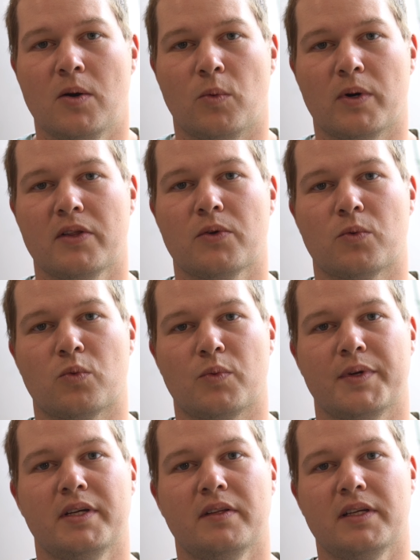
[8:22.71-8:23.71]
one of the
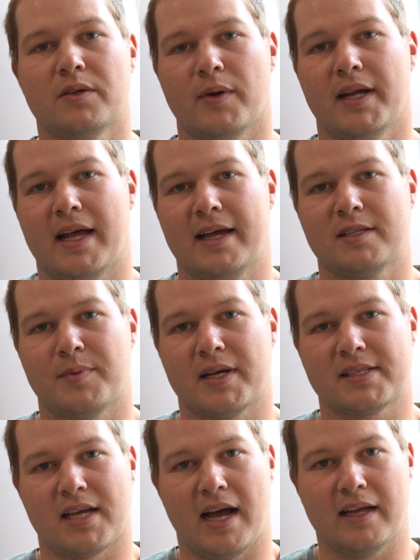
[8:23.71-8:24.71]
really great
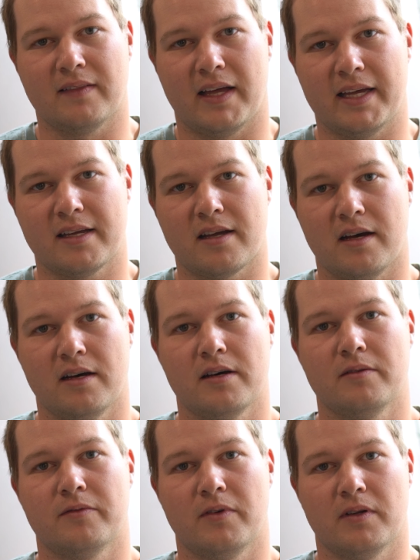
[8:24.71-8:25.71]
aspects I like
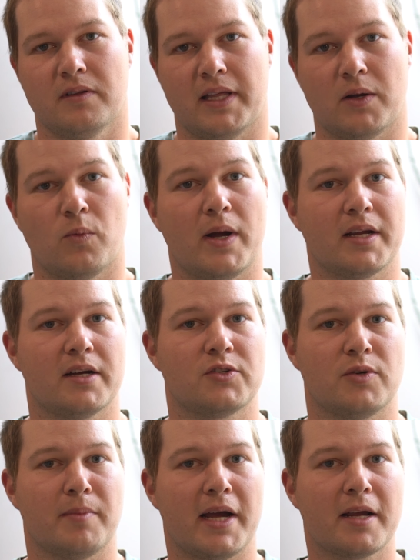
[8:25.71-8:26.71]
of like Wine
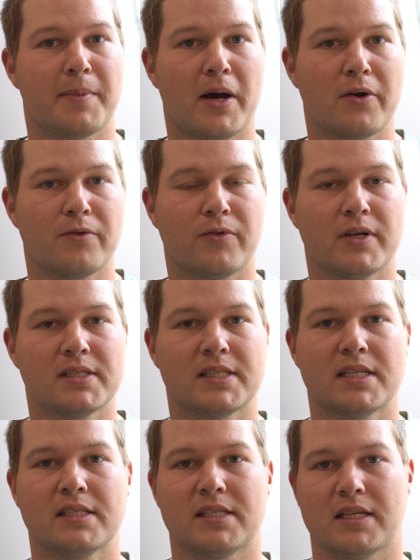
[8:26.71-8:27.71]
Country Mica Powder, for
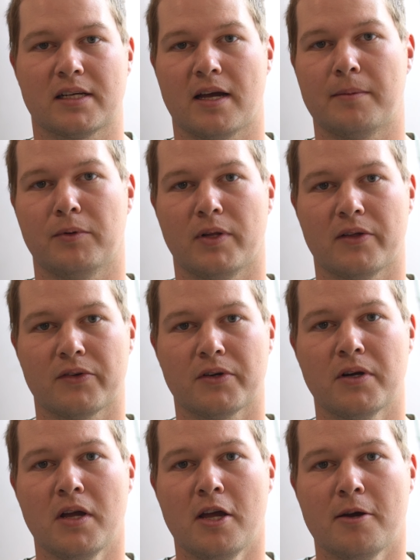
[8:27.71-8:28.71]
instance, and a couple
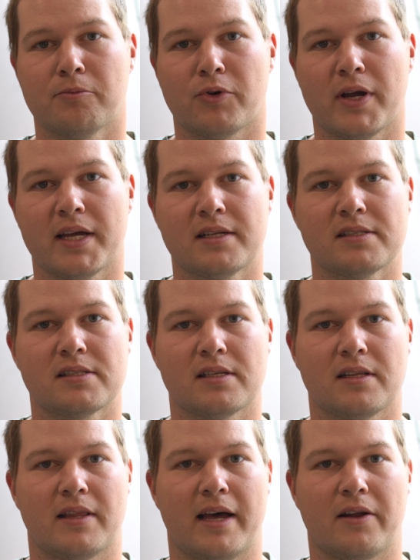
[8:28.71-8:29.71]
other
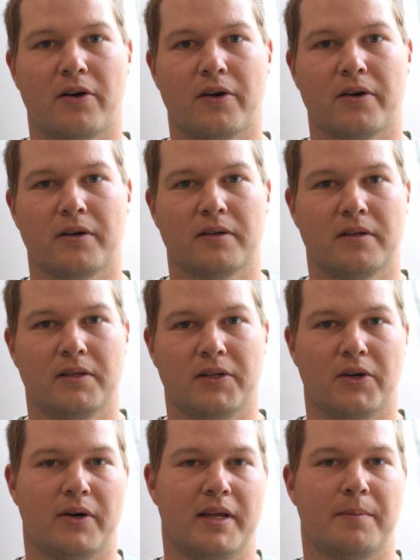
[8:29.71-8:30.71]
brands that are, you
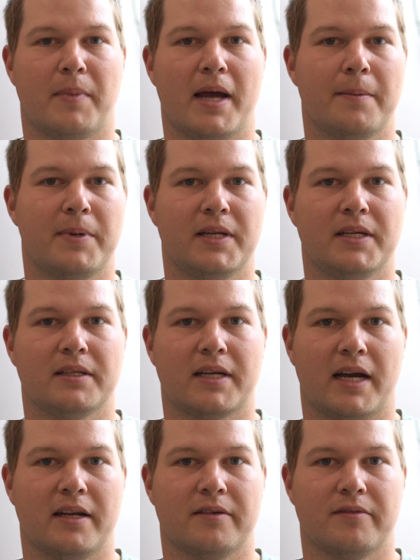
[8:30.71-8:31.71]
know, in my opinion,
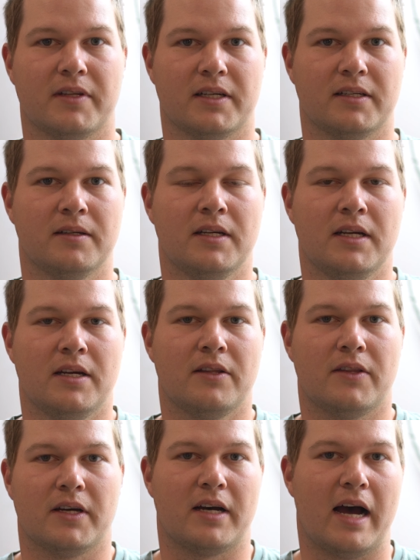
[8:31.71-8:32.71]
kind of the
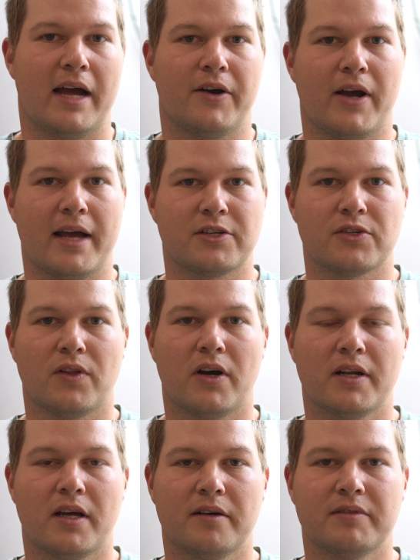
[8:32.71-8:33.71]
higher
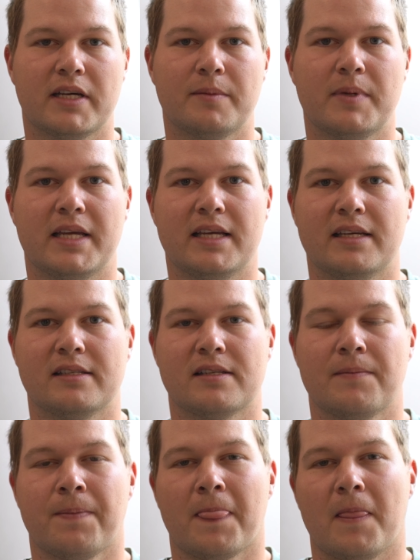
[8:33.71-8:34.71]
echelon of them, is
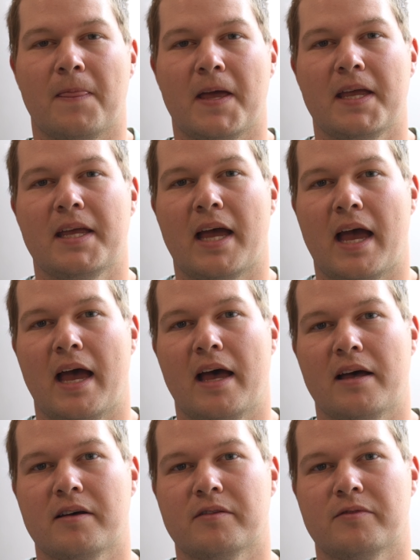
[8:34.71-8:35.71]
they
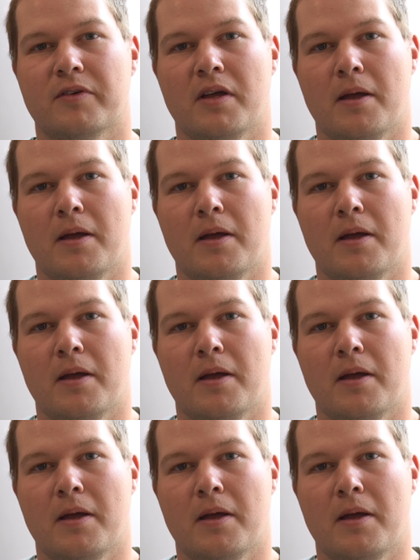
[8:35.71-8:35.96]
have